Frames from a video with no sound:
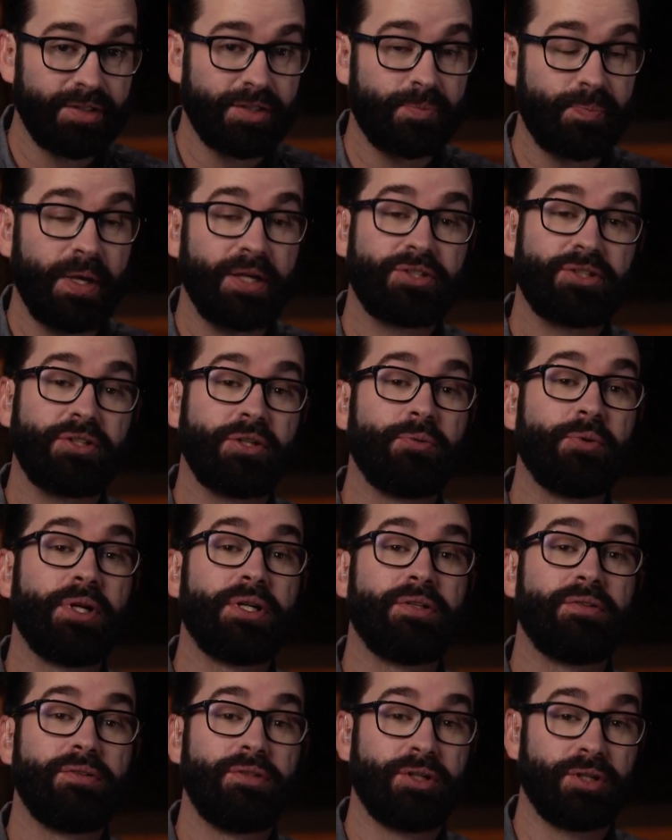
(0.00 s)
especially
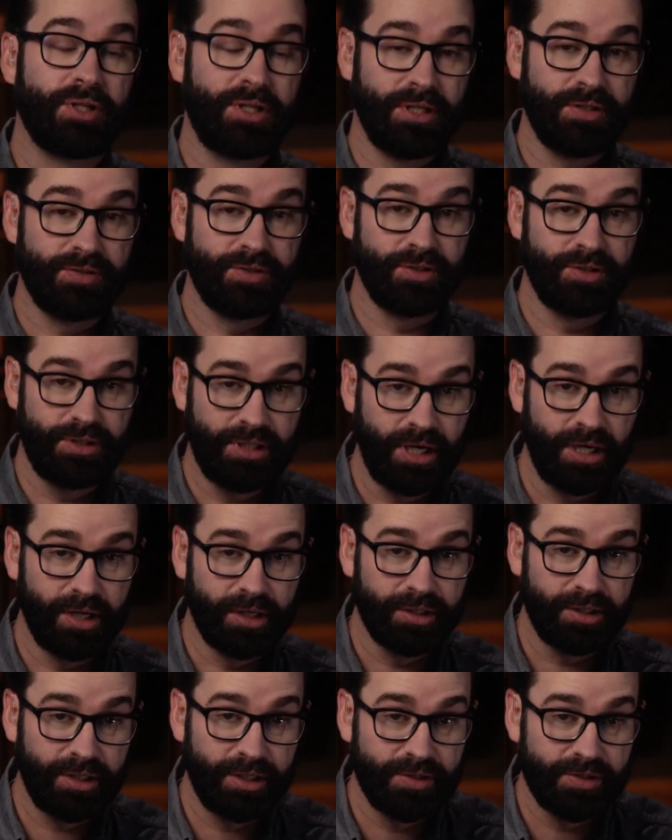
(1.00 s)
when your kids are
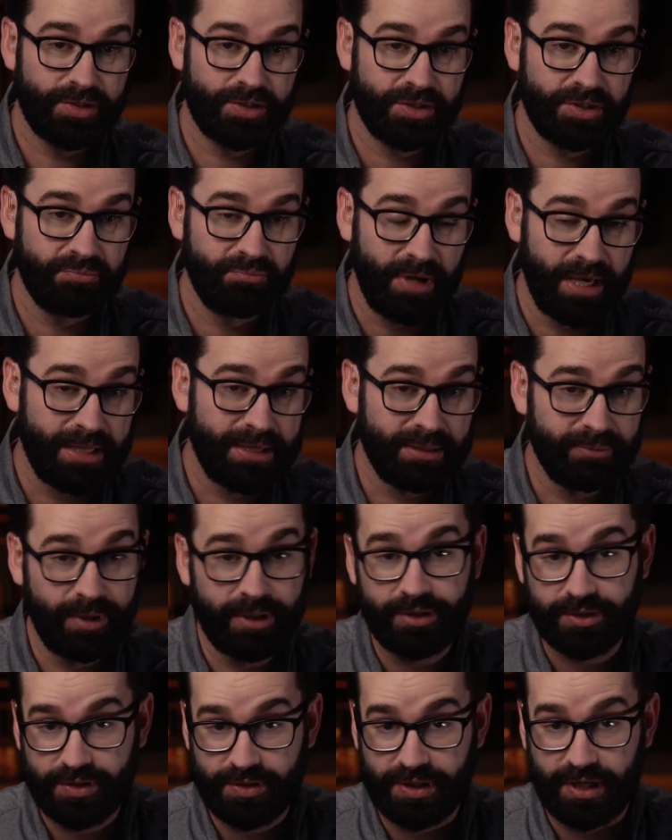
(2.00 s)
young, is to make them
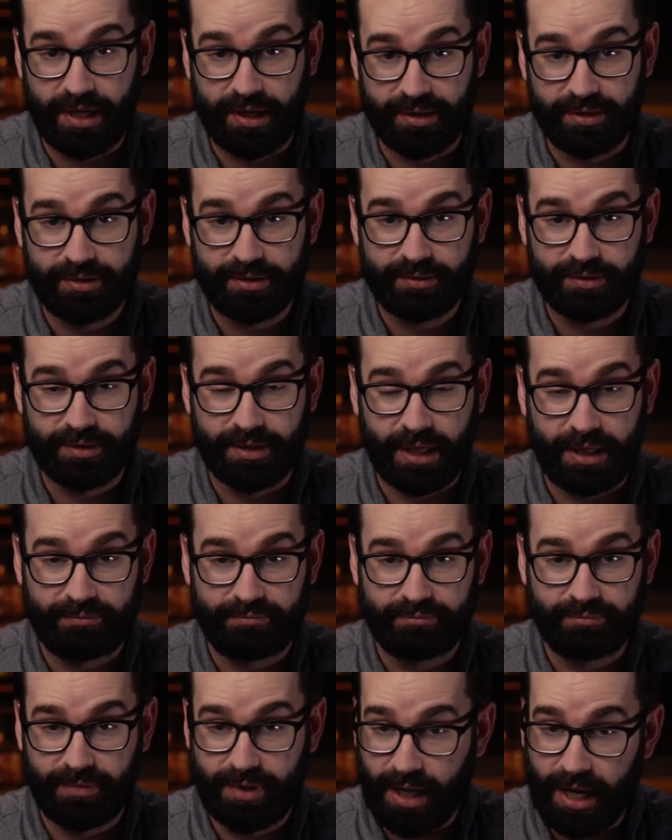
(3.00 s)
understand that
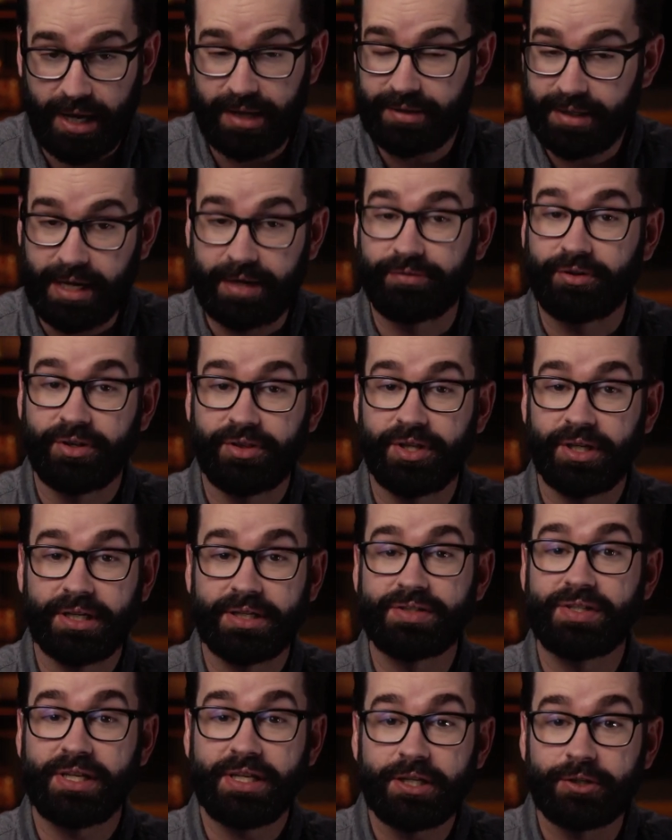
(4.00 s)
not everything
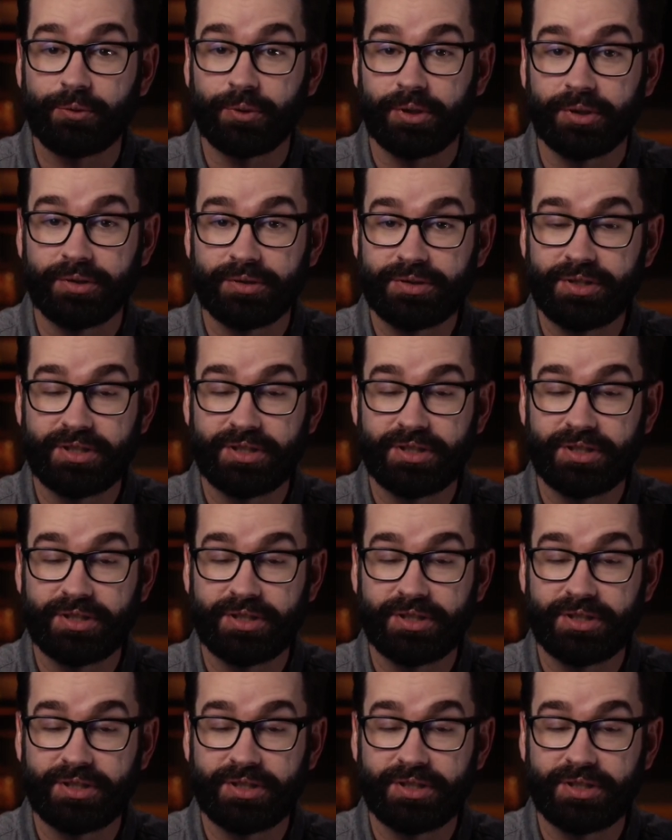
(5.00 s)
is equal.